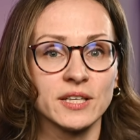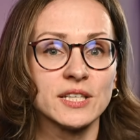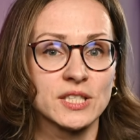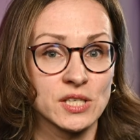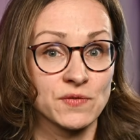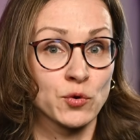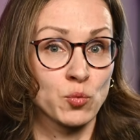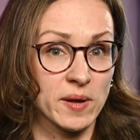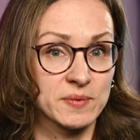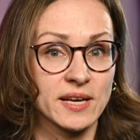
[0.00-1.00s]
it is for
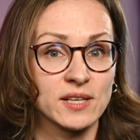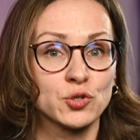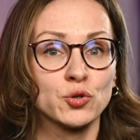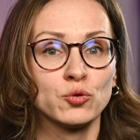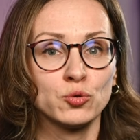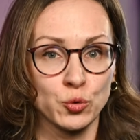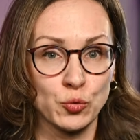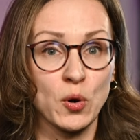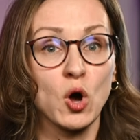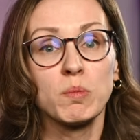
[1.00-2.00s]
websites to
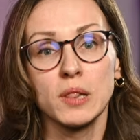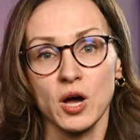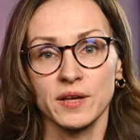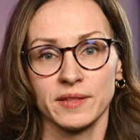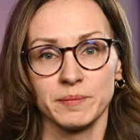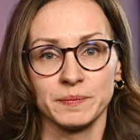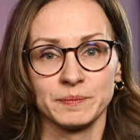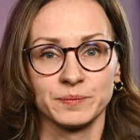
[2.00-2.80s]
group or block them.